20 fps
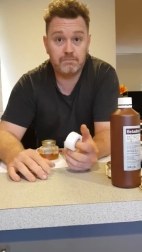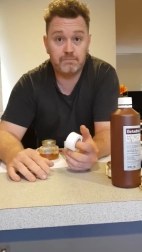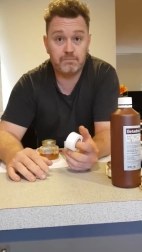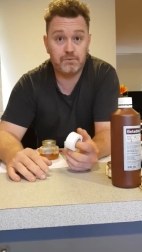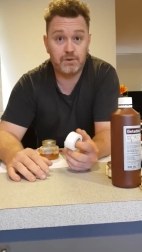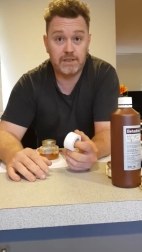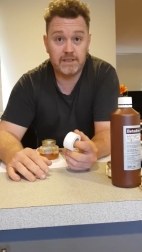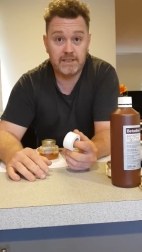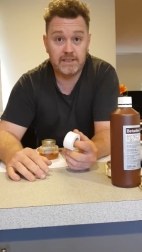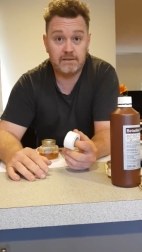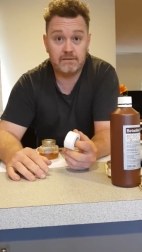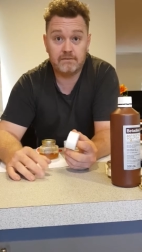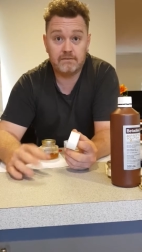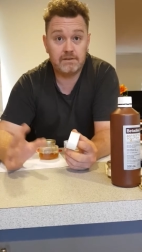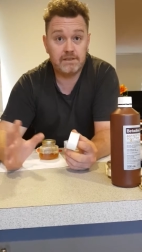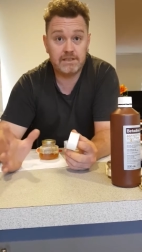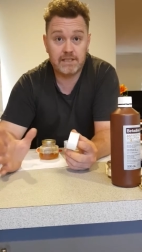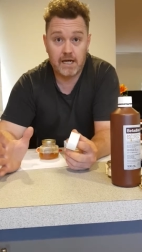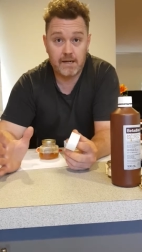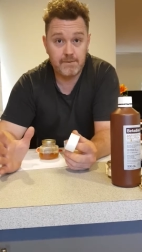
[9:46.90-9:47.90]
brilliant,
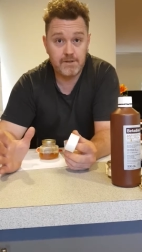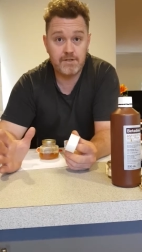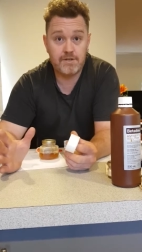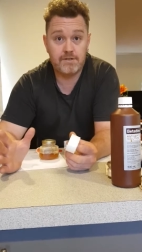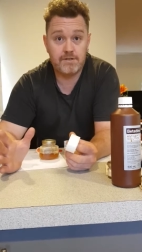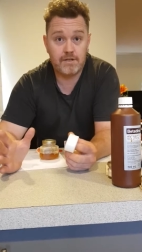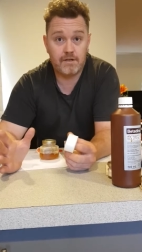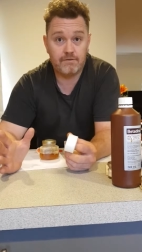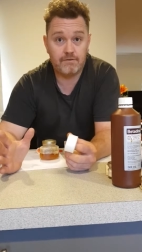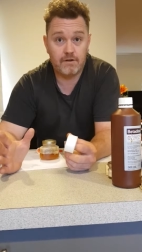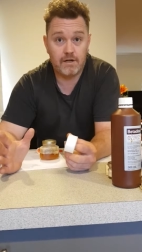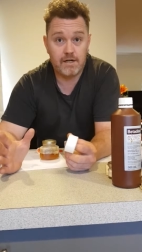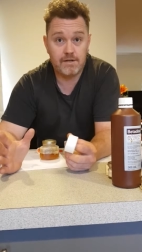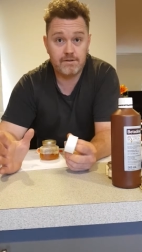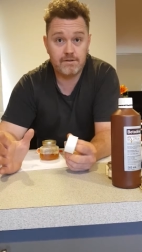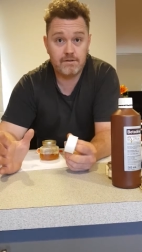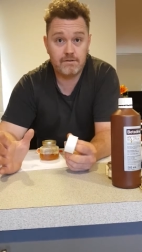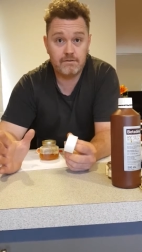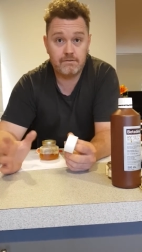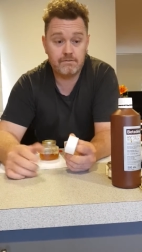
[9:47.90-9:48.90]
same as using it for
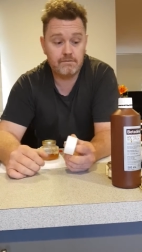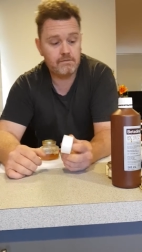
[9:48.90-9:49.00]
us.